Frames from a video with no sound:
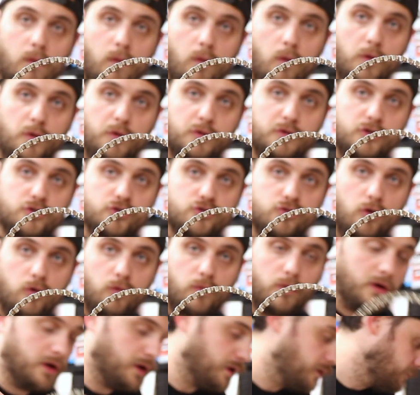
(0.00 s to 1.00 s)
Oil
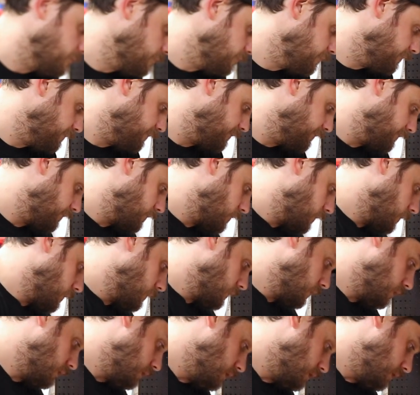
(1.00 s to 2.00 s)
control ring,
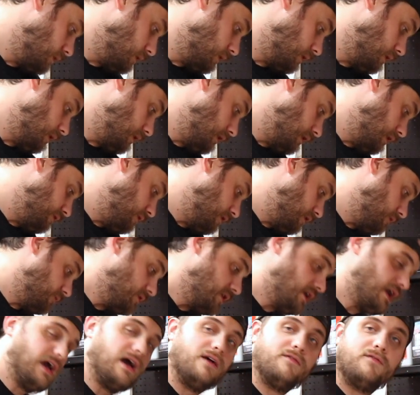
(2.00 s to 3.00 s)
and then
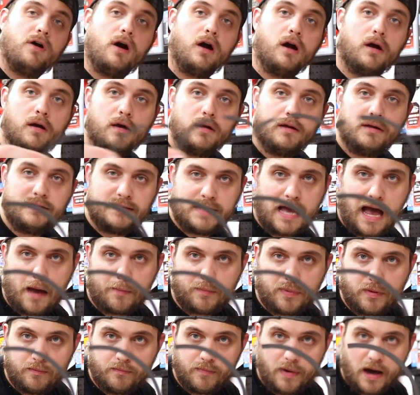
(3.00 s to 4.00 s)
we have our
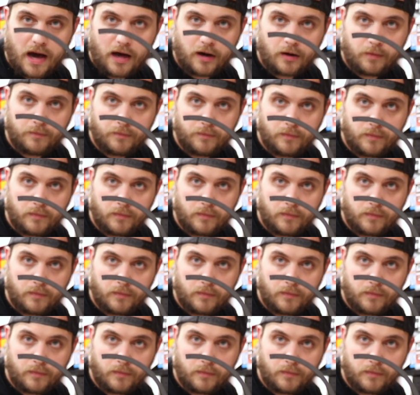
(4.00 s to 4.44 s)
top and bottom